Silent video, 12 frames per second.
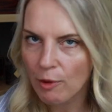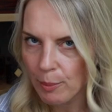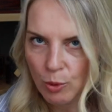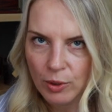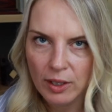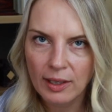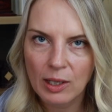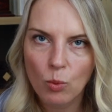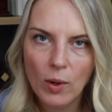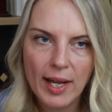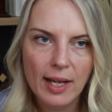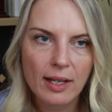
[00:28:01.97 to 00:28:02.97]
reportedly
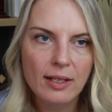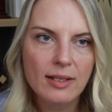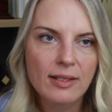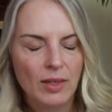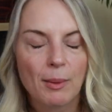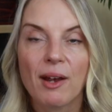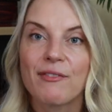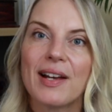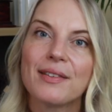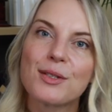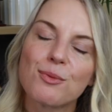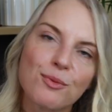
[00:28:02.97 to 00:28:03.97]
wears, but I
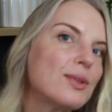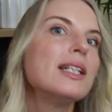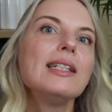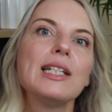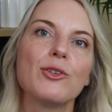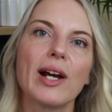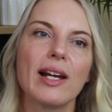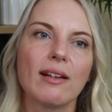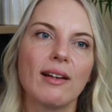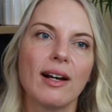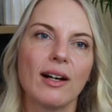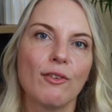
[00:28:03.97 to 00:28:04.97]
found this really great
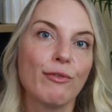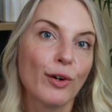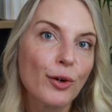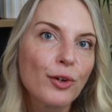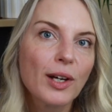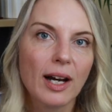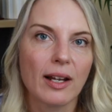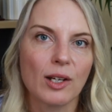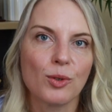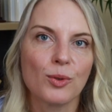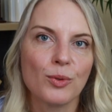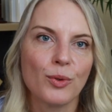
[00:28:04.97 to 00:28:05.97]
uh, Vogue
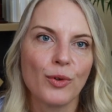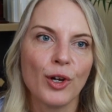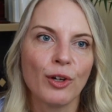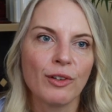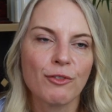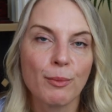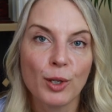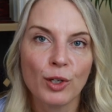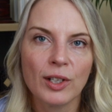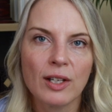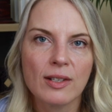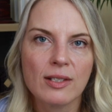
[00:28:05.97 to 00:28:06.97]
article early, from
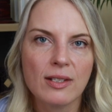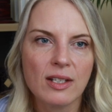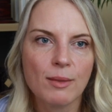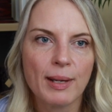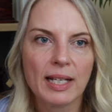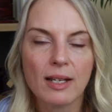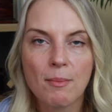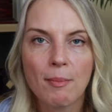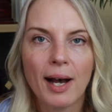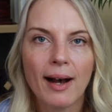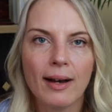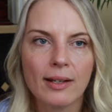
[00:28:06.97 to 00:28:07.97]
earlier this year, back in
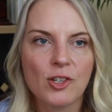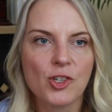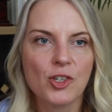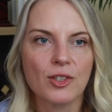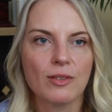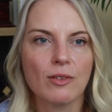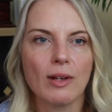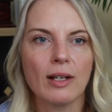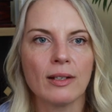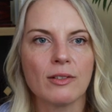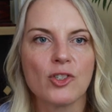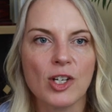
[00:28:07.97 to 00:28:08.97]
March,
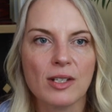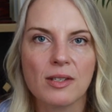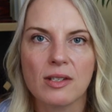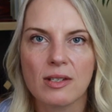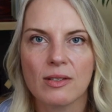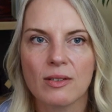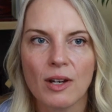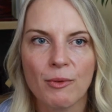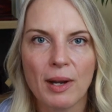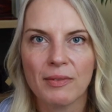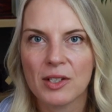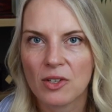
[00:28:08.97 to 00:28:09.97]
uh, just
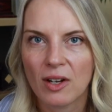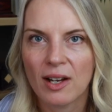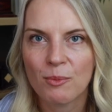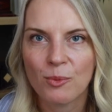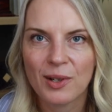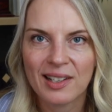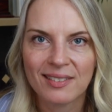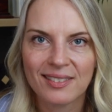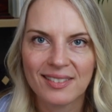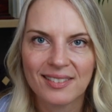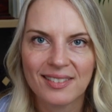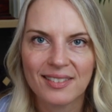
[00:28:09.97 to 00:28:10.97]
around the time
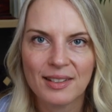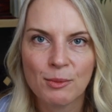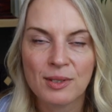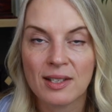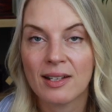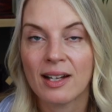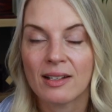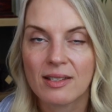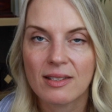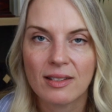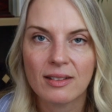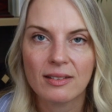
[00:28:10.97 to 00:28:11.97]
when it was
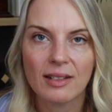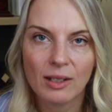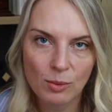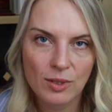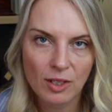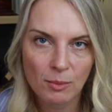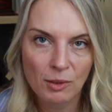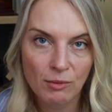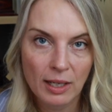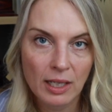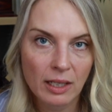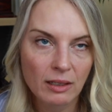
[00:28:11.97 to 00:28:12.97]
announced that he was going to be
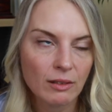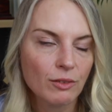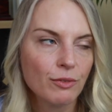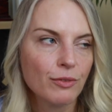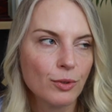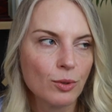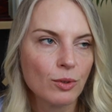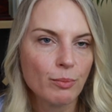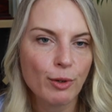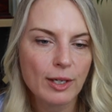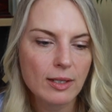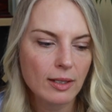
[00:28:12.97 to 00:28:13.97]
running for
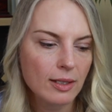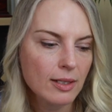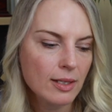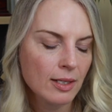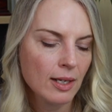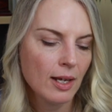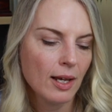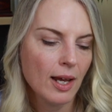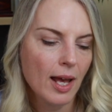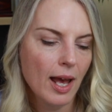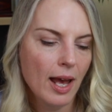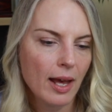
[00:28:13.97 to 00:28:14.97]
president.
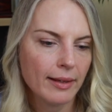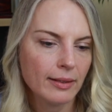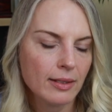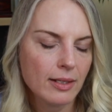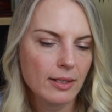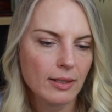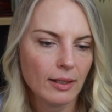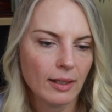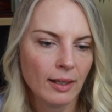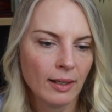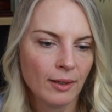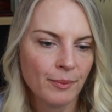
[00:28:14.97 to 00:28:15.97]
And
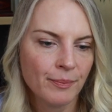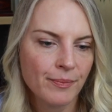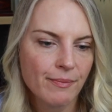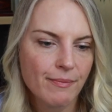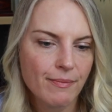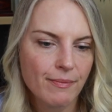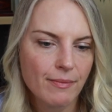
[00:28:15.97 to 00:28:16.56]
um,